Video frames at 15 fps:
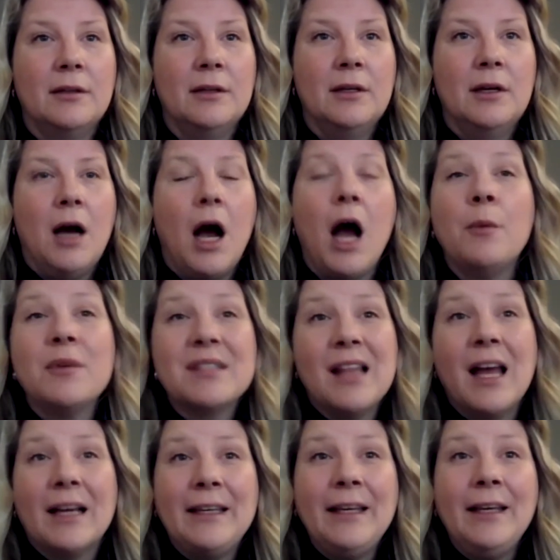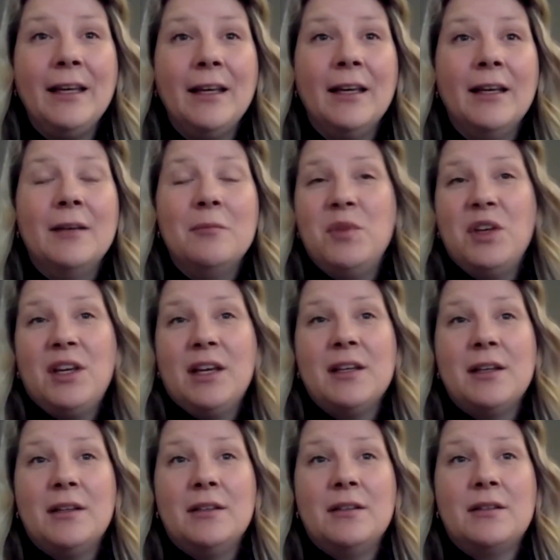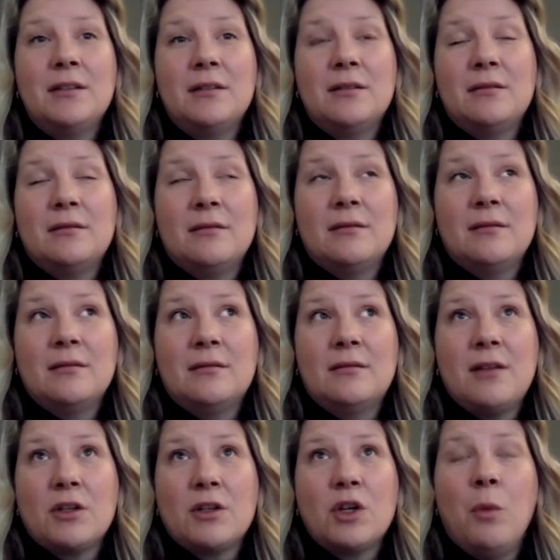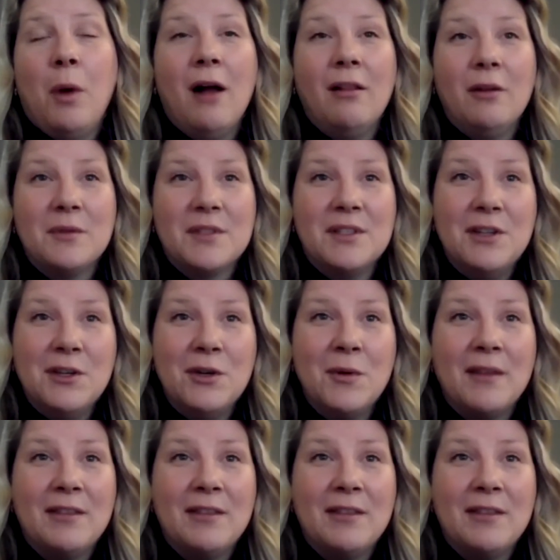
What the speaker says: Sure. I was lucky because Dr. Gabala was new at the